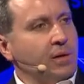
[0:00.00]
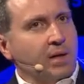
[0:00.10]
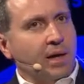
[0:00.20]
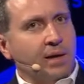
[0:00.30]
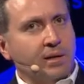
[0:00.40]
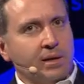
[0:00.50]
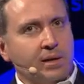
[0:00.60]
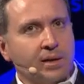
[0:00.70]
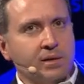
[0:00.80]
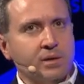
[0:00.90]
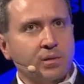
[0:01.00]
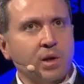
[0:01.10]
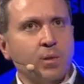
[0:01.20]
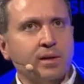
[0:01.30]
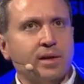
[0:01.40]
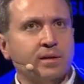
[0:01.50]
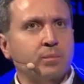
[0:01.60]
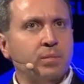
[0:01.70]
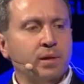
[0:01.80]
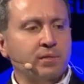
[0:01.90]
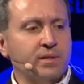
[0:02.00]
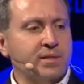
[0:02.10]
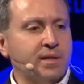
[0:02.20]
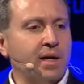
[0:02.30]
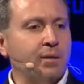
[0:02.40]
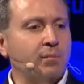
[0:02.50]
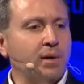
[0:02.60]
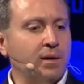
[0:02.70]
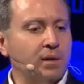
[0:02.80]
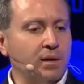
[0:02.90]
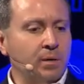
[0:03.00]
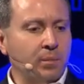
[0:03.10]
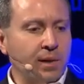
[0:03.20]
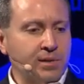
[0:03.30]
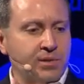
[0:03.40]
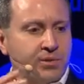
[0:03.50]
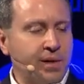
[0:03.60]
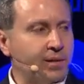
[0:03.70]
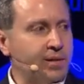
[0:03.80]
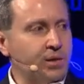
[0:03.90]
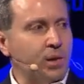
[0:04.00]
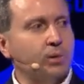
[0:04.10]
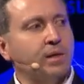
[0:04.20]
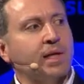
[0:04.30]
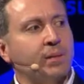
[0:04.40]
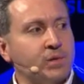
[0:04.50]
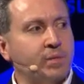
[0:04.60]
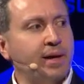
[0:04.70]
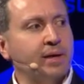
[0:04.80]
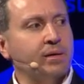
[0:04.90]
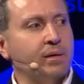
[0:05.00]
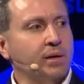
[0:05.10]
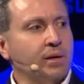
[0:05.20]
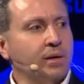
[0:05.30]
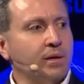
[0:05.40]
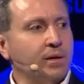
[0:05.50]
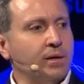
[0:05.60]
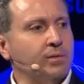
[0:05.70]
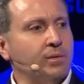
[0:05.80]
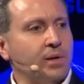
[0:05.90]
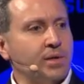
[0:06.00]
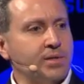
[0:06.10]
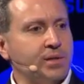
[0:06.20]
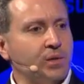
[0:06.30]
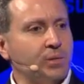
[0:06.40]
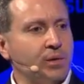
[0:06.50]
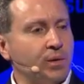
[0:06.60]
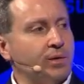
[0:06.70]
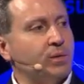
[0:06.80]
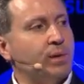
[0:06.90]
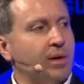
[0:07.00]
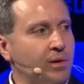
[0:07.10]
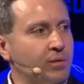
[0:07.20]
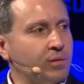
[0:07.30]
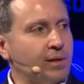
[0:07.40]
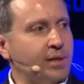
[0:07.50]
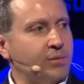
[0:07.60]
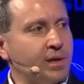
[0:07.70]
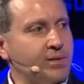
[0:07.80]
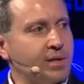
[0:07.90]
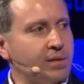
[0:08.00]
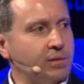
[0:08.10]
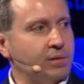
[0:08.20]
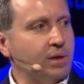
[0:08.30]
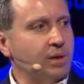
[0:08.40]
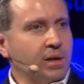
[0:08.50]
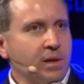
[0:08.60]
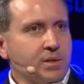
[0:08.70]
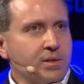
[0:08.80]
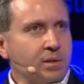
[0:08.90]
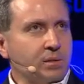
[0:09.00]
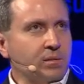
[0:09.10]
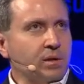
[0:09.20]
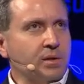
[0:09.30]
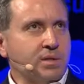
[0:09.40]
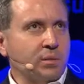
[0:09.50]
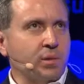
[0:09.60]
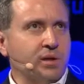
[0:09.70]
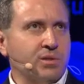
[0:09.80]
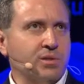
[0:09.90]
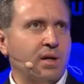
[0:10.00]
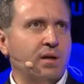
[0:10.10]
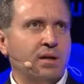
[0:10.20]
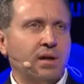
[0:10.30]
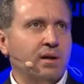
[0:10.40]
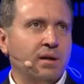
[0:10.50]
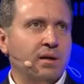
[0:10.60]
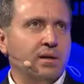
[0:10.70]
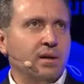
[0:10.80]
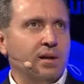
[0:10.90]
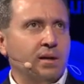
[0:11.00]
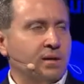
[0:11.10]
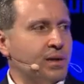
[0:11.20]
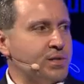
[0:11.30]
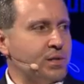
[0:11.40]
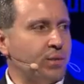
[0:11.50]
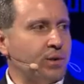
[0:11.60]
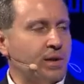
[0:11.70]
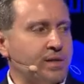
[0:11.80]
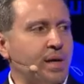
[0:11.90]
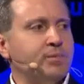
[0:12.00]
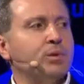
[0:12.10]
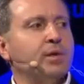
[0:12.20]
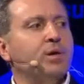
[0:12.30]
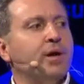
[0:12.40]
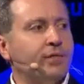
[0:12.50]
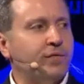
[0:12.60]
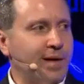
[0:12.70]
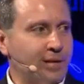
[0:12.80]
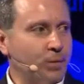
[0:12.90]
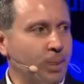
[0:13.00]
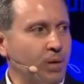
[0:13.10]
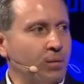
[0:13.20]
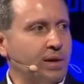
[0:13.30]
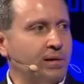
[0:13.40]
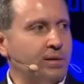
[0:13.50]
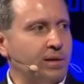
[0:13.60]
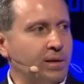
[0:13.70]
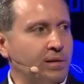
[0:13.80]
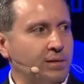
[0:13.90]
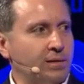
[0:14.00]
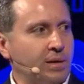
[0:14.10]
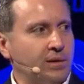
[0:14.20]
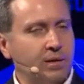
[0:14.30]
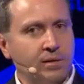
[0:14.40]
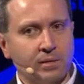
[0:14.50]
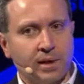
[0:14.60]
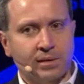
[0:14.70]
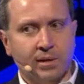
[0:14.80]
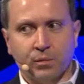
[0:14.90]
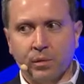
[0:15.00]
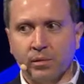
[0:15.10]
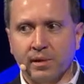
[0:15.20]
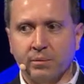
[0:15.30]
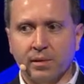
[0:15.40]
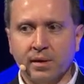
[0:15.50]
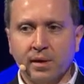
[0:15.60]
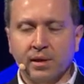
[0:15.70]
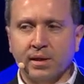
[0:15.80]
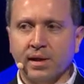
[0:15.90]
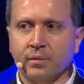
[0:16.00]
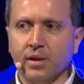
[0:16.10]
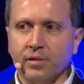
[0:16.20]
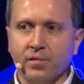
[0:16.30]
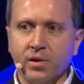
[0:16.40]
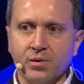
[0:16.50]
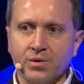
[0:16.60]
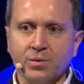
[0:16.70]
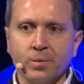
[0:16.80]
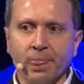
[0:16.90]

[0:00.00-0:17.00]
And it's only when that same pulse train that's coded comes back to us that we know that we are looking at the right signal. So someone shining a laser pointer has absolutely no effect. Will not on the LiDAR. It will not be confused.